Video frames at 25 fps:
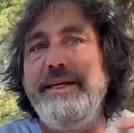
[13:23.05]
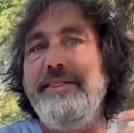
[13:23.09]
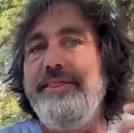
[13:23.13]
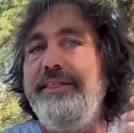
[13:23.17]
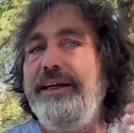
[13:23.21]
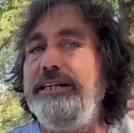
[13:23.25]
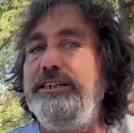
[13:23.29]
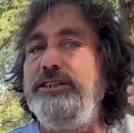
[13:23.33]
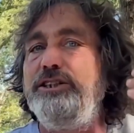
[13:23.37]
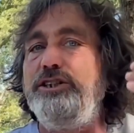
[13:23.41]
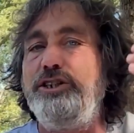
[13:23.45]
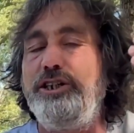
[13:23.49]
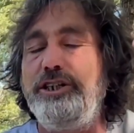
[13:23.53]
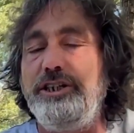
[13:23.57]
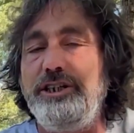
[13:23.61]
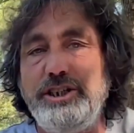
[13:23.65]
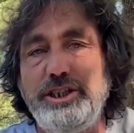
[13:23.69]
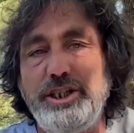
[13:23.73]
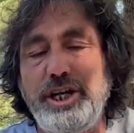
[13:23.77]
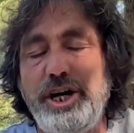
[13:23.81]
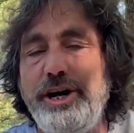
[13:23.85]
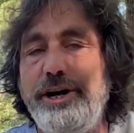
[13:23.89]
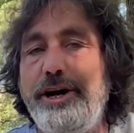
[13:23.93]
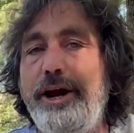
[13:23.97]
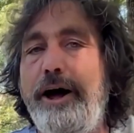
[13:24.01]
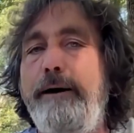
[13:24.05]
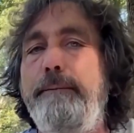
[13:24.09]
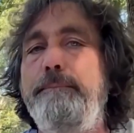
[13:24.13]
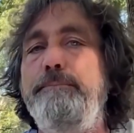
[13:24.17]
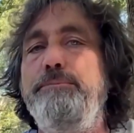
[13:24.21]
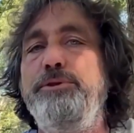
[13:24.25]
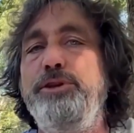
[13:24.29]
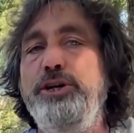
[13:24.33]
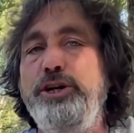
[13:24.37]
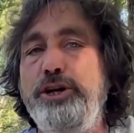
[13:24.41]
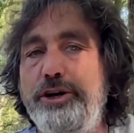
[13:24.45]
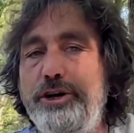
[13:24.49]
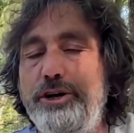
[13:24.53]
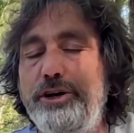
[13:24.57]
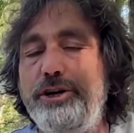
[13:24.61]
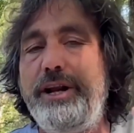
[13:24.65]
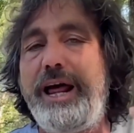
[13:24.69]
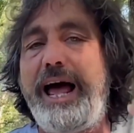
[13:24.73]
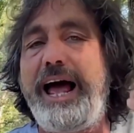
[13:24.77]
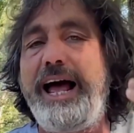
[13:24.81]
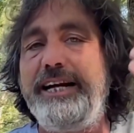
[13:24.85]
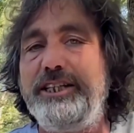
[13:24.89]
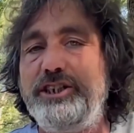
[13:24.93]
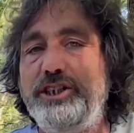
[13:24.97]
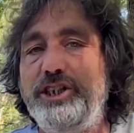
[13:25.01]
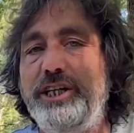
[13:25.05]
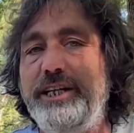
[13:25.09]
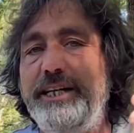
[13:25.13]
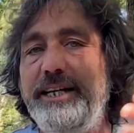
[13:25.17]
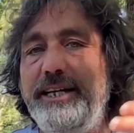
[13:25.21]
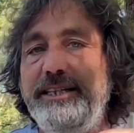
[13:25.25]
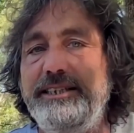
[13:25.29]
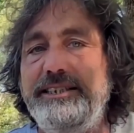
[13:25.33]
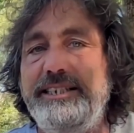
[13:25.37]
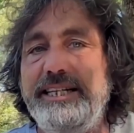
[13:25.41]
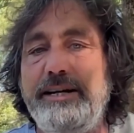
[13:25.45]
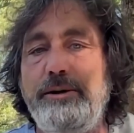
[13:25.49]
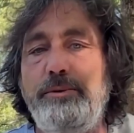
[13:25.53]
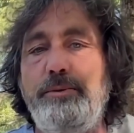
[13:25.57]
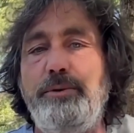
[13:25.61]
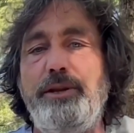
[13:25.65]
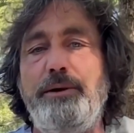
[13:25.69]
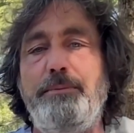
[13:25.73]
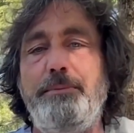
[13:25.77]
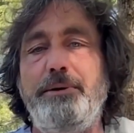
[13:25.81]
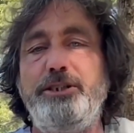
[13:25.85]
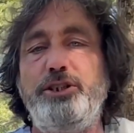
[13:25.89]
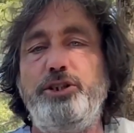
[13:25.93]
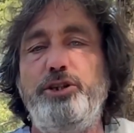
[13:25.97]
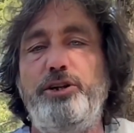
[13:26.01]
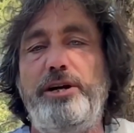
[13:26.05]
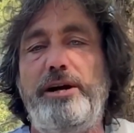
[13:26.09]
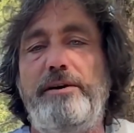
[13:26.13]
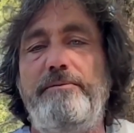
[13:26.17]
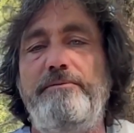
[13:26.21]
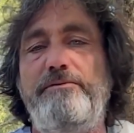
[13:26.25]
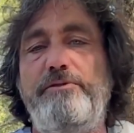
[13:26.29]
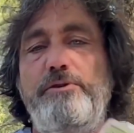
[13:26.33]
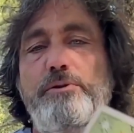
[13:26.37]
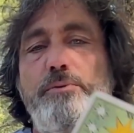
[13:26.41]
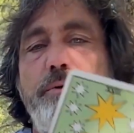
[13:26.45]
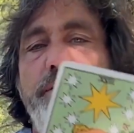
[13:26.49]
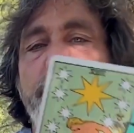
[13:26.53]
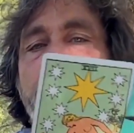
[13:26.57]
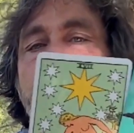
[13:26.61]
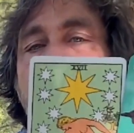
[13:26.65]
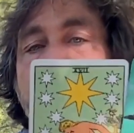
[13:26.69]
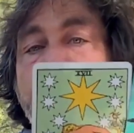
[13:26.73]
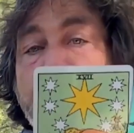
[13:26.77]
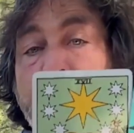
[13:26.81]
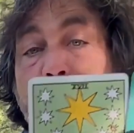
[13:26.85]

They're just going to turn up and you can actually deal with them as you come forward.